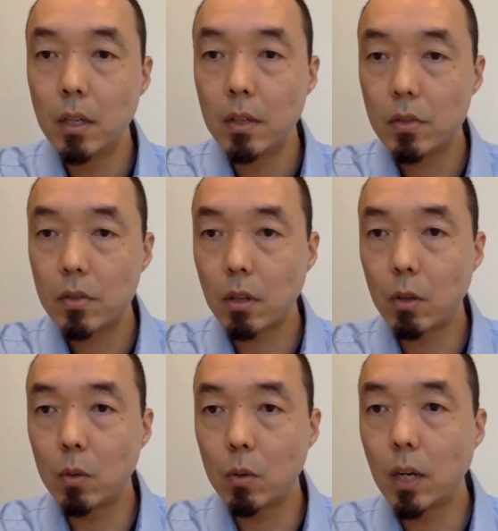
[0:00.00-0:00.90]

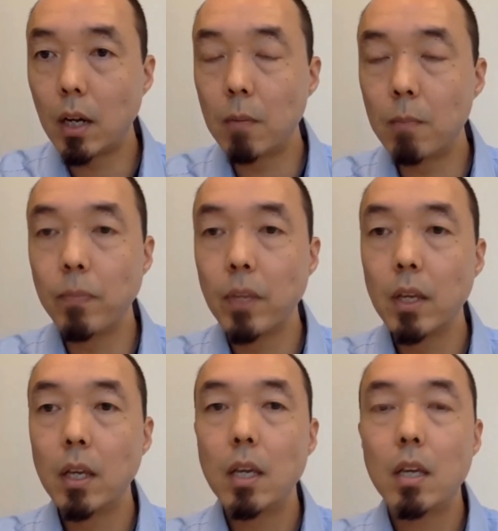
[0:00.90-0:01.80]
So
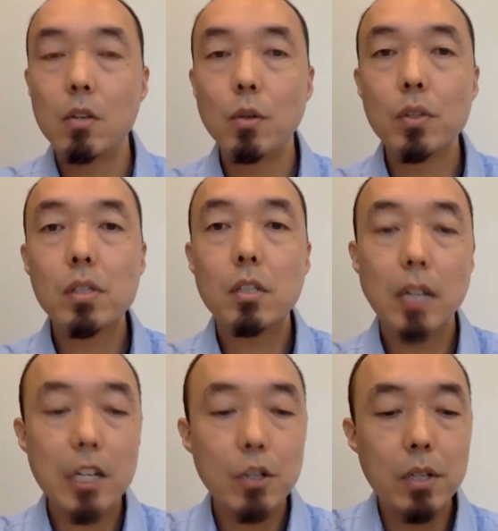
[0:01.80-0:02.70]
you'll
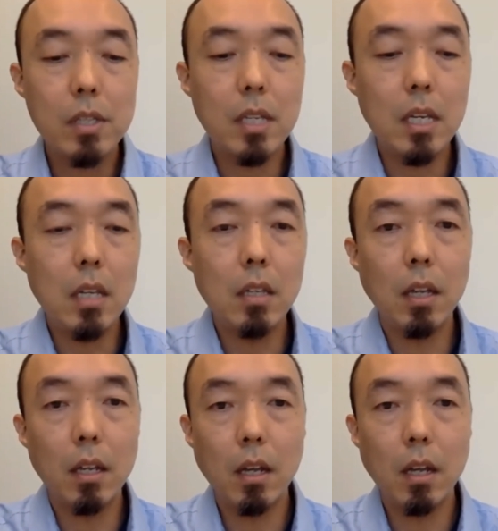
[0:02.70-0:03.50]
actually see that